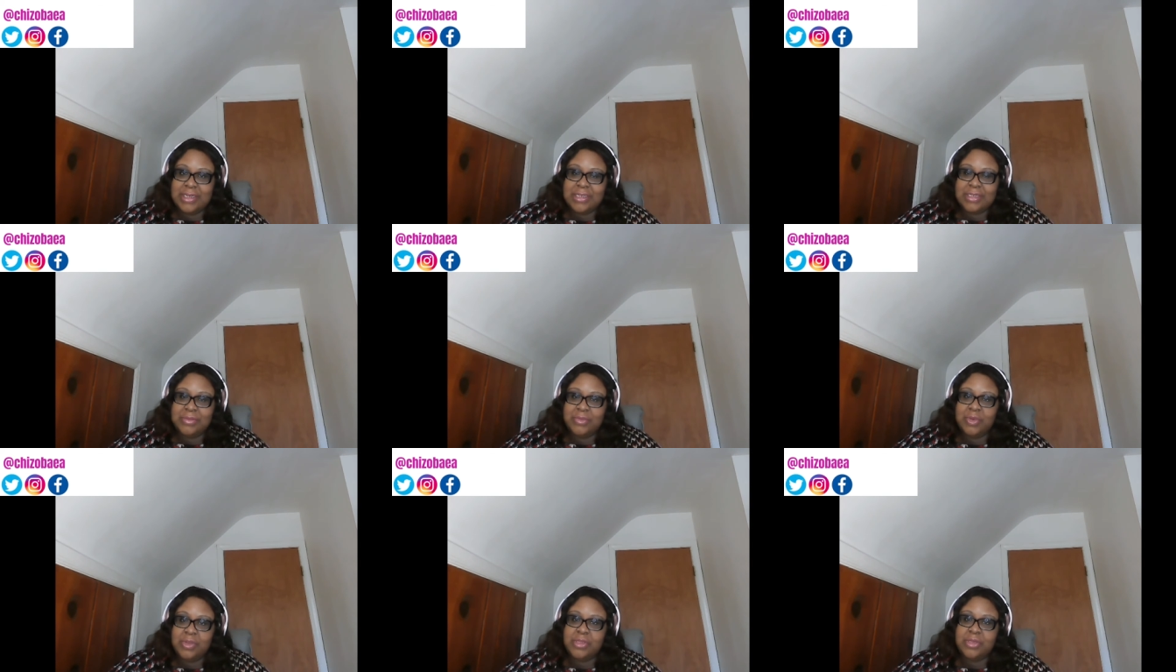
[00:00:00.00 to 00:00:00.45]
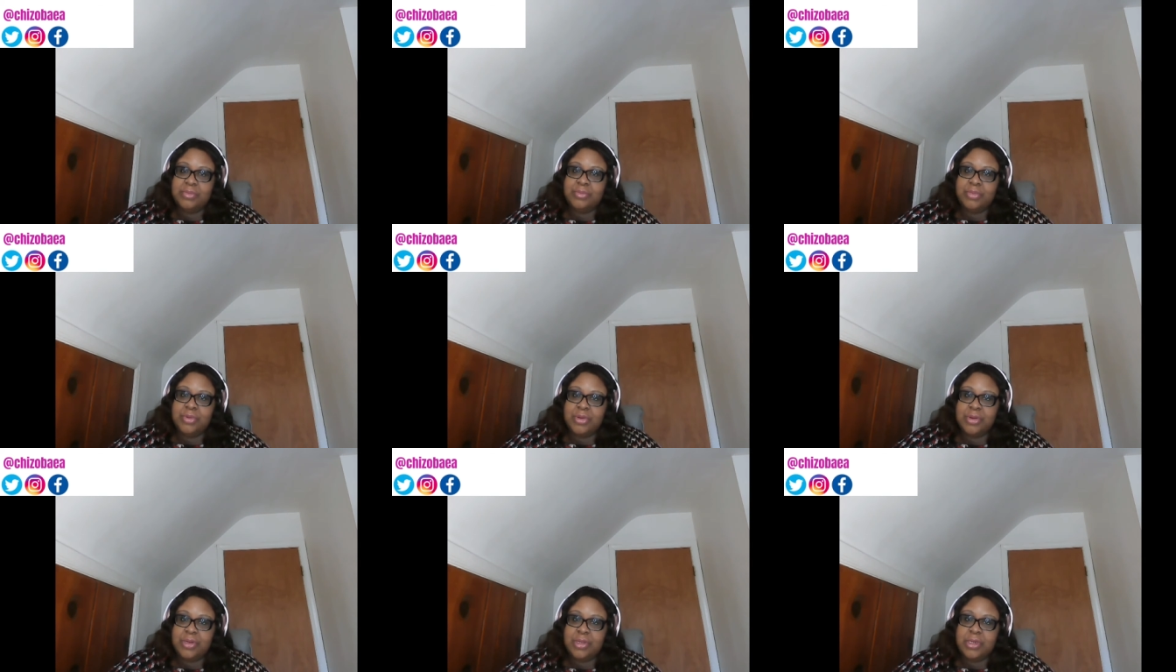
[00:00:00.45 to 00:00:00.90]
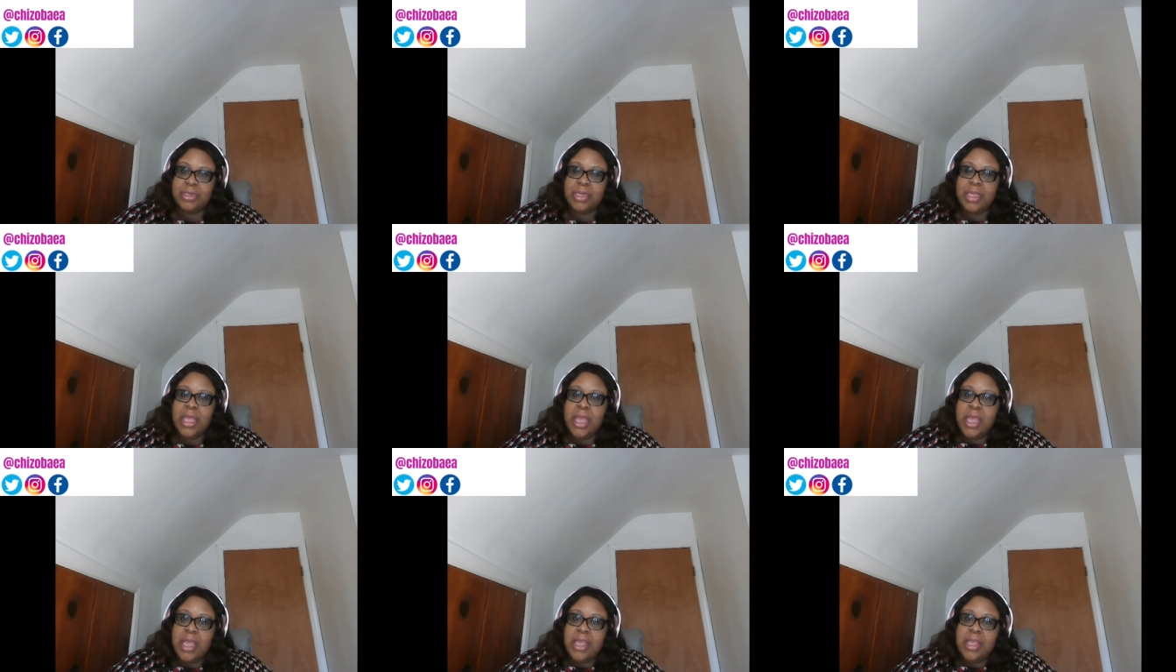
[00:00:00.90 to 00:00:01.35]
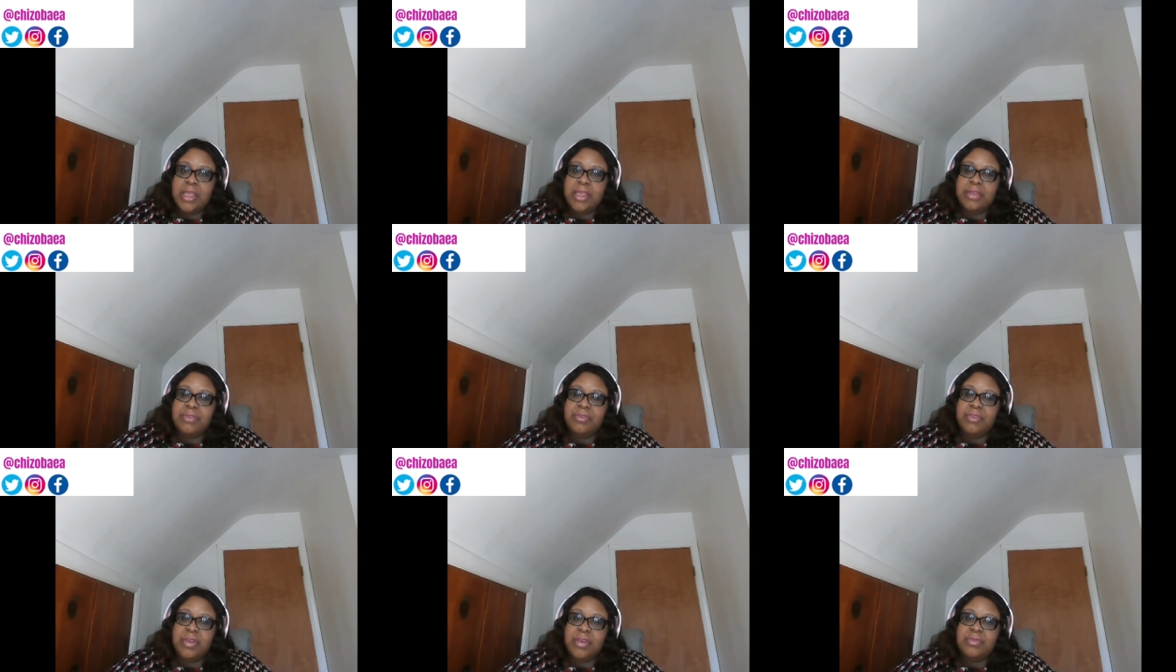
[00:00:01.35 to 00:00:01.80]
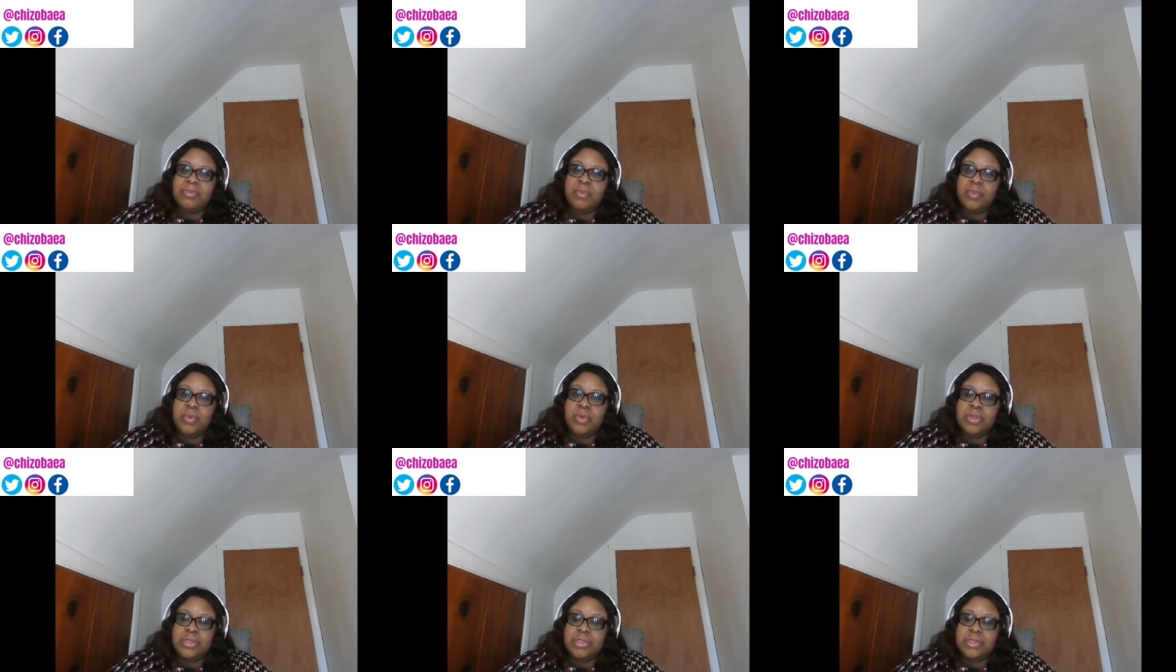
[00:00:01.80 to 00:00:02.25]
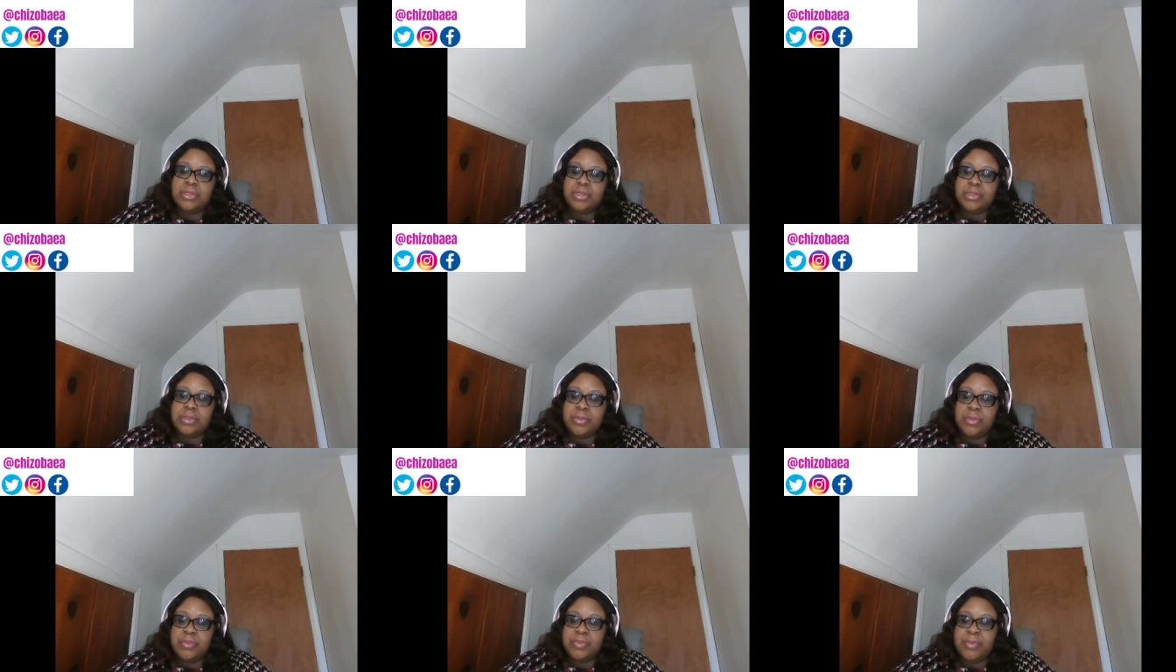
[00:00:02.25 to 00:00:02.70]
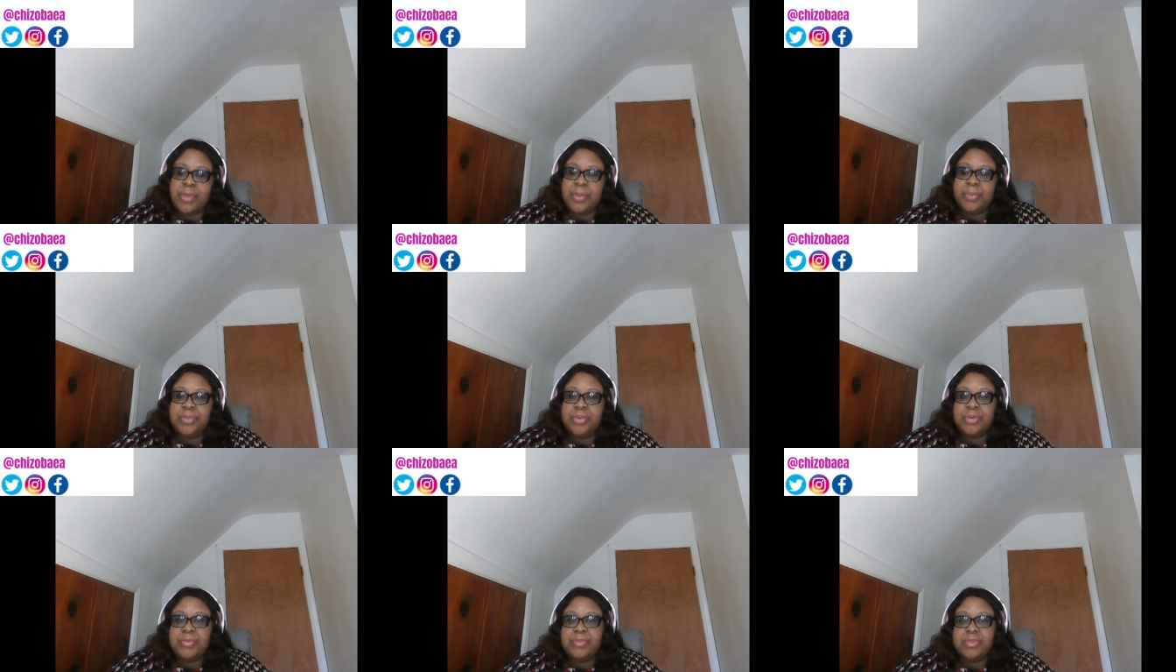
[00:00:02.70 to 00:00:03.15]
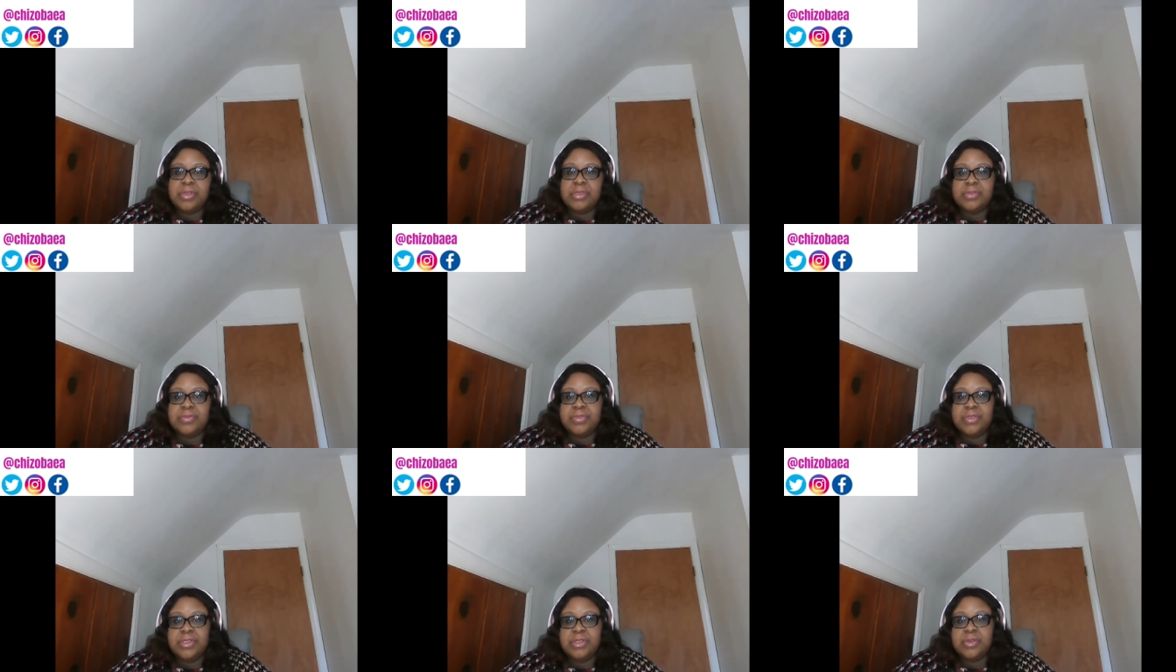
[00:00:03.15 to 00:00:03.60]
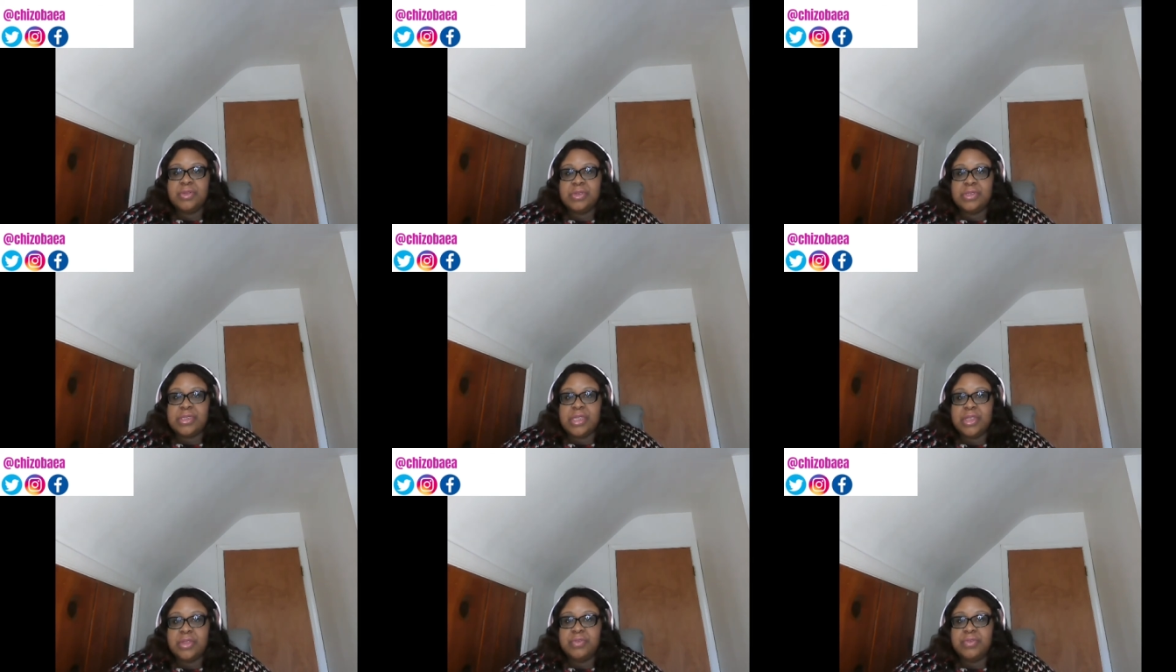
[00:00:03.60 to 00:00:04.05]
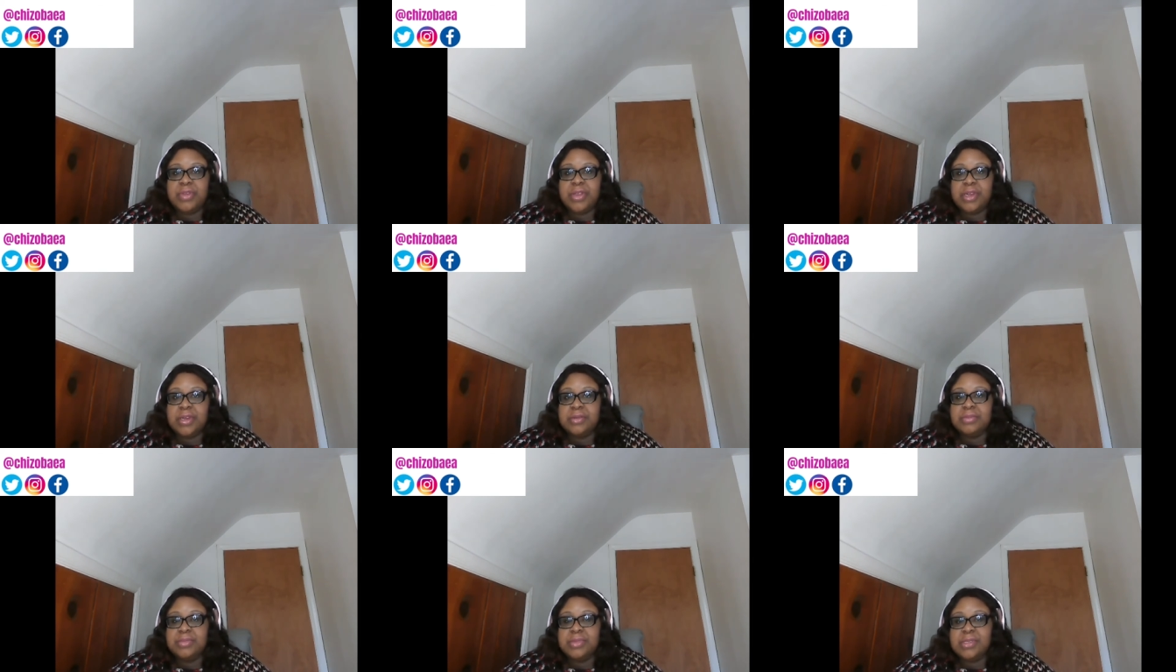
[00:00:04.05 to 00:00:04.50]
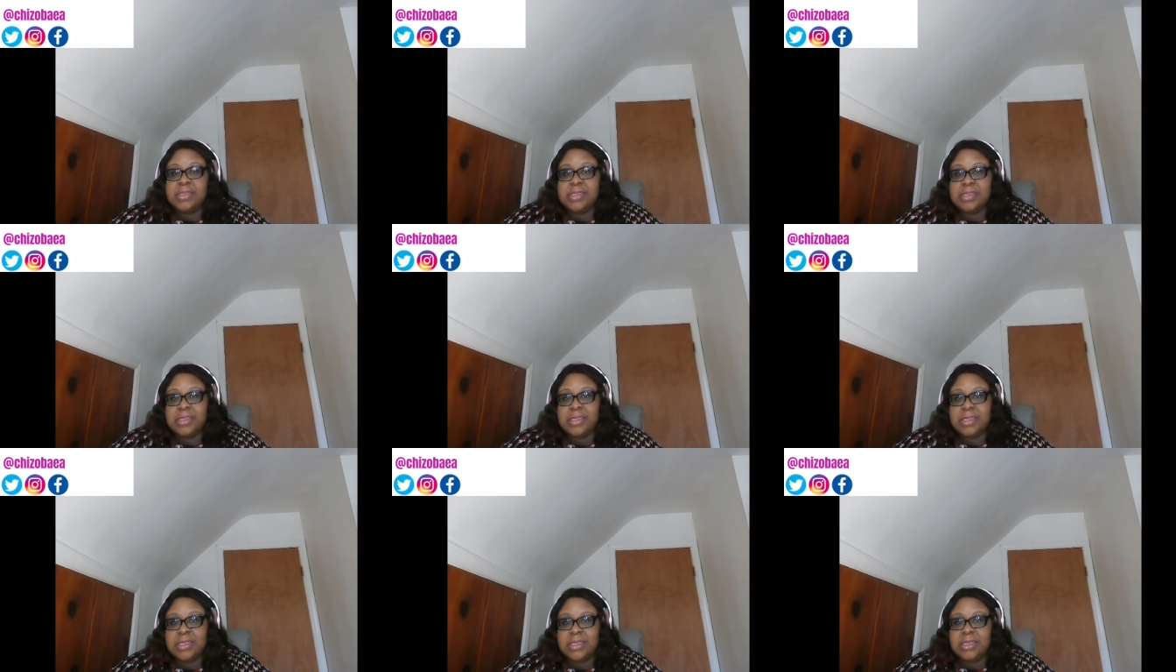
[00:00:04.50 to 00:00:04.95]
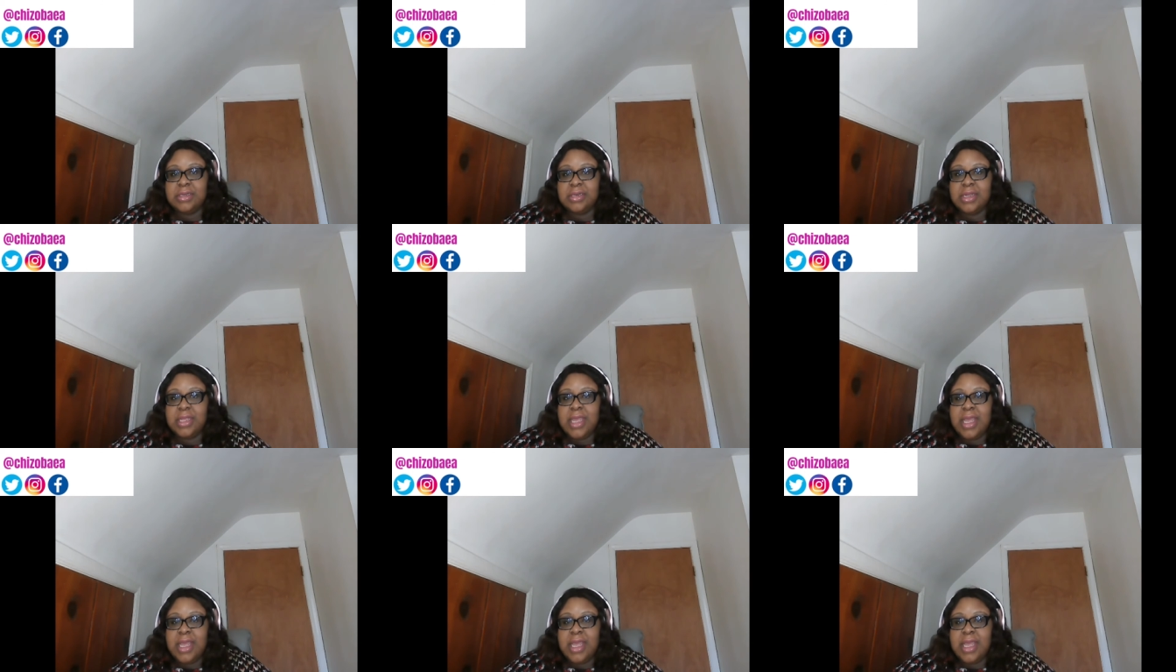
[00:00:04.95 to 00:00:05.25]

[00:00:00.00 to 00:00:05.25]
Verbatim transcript: is most important. If you have watched some of my previous videos, then you've heard me say it,